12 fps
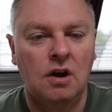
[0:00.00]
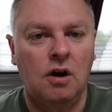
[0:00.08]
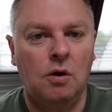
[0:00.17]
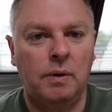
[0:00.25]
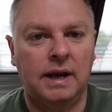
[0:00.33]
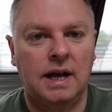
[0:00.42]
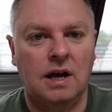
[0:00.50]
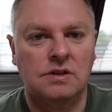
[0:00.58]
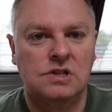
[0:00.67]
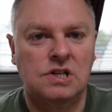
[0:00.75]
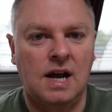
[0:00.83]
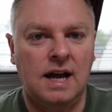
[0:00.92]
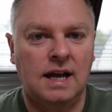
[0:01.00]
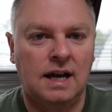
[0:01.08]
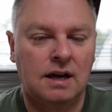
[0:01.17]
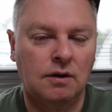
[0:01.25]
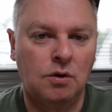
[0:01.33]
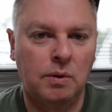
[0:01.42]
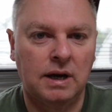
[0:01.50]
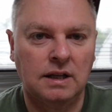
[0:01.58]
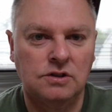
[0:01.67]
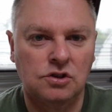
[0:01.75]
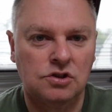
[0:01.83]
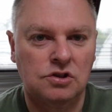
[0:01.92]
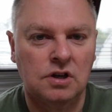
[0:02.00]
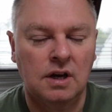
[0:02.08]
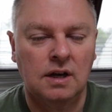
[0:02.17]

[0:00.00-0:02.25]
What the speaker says: or when I get on site, I can quickly just